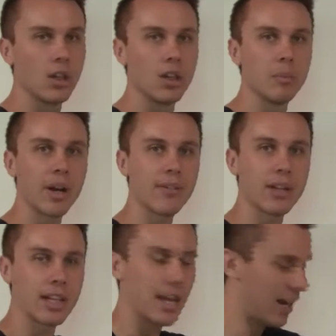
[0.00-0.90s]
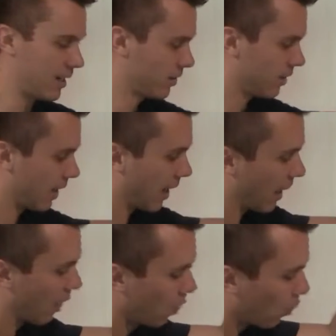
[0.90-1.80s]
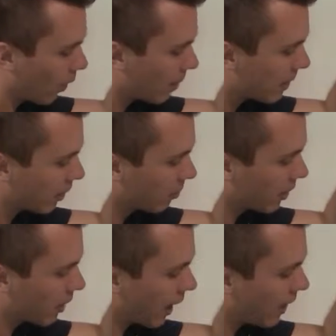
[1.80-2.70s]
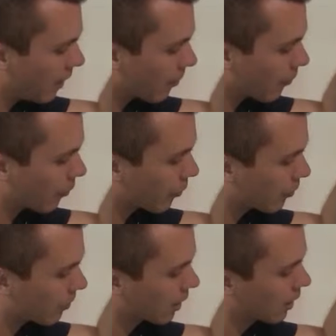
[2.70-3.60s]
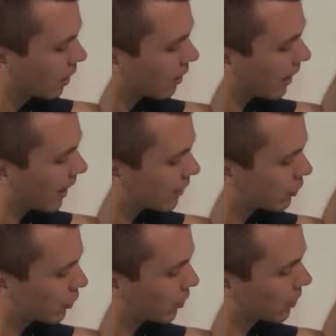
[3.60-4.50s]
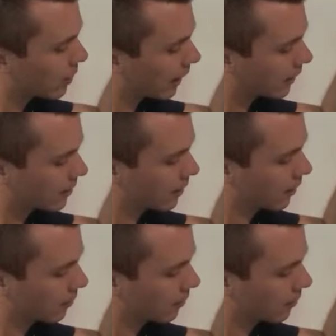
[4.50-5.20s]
you might have only had one meal per day that had 2 colours in it.